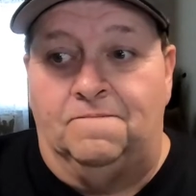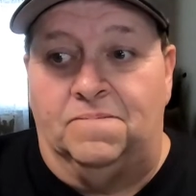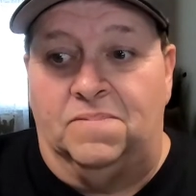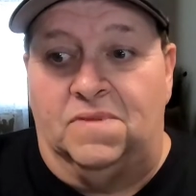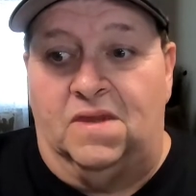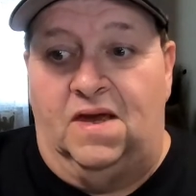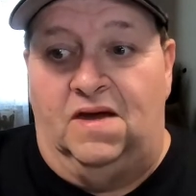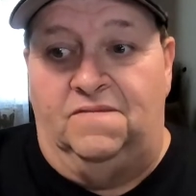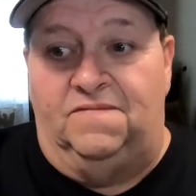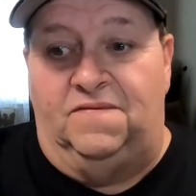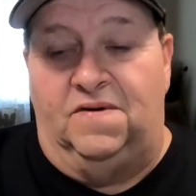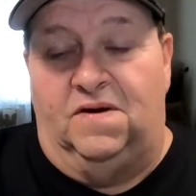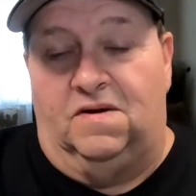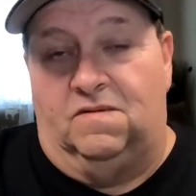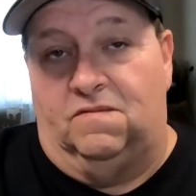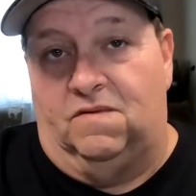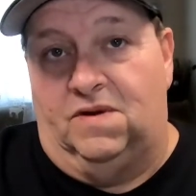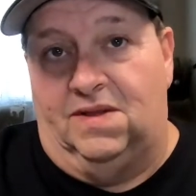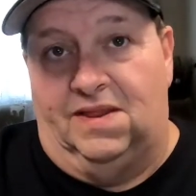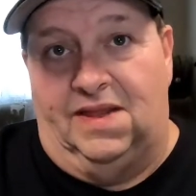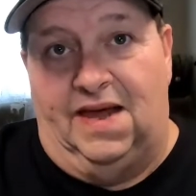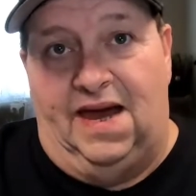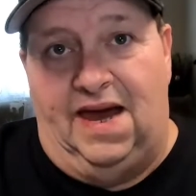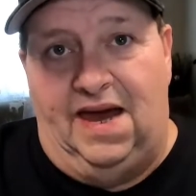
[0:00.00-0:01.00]
I felt
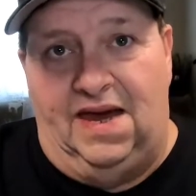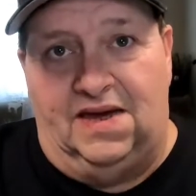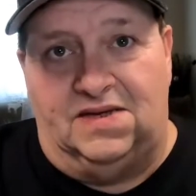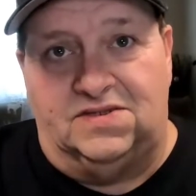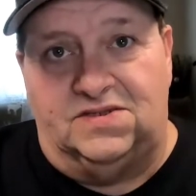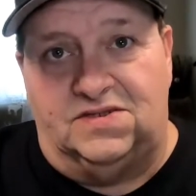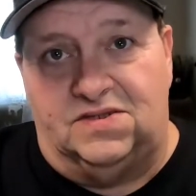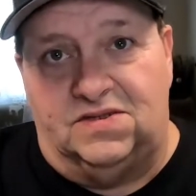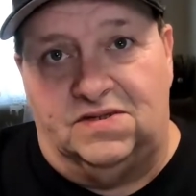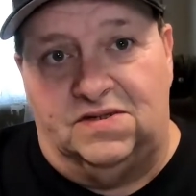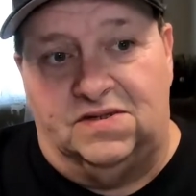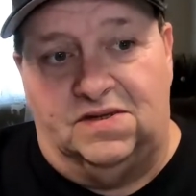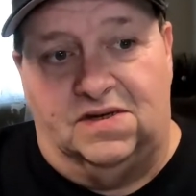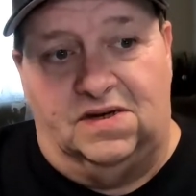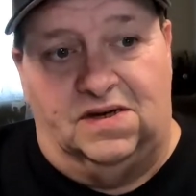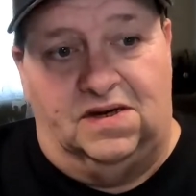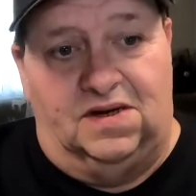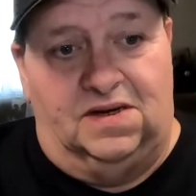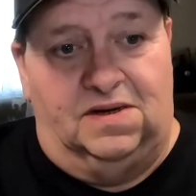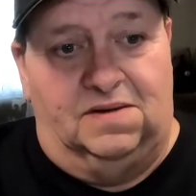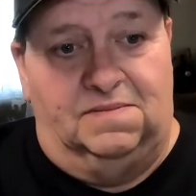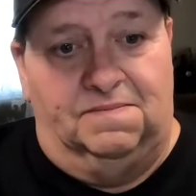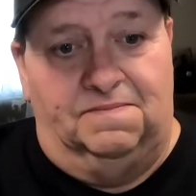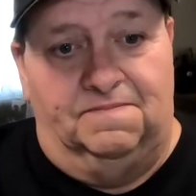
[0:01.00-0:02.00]
relaxed.
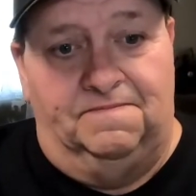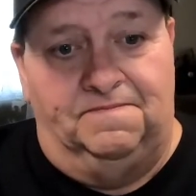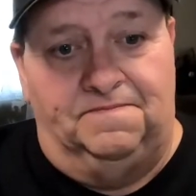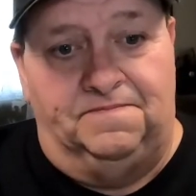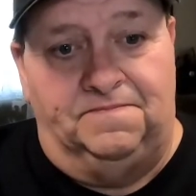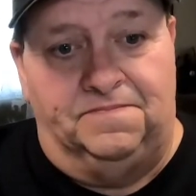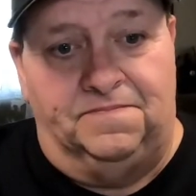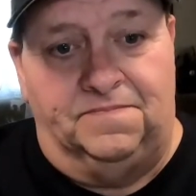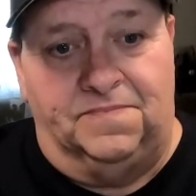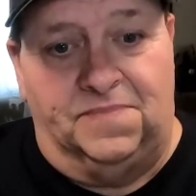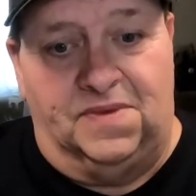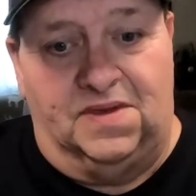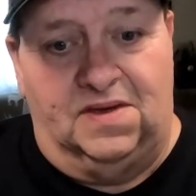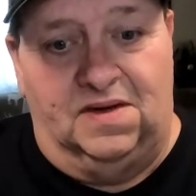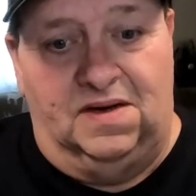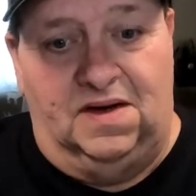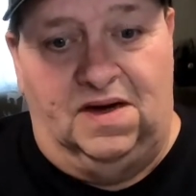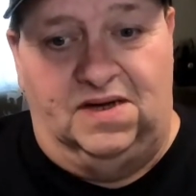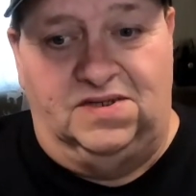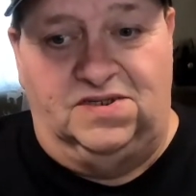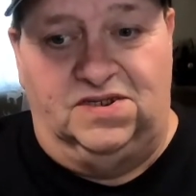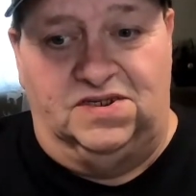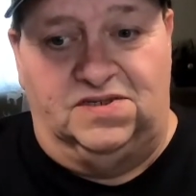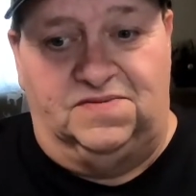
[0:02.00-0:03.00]

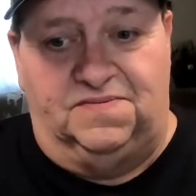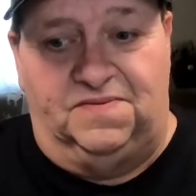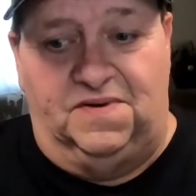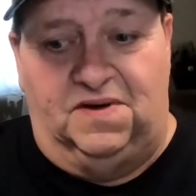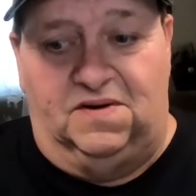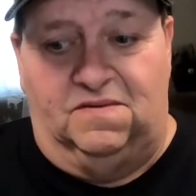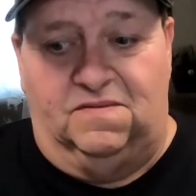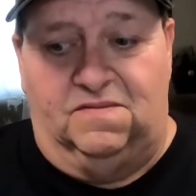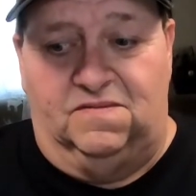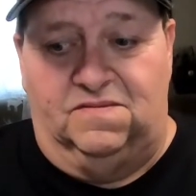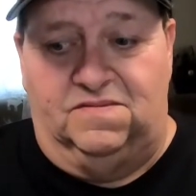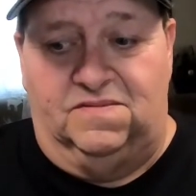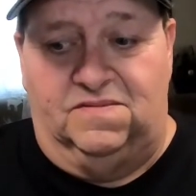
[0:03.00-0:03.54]
I just felt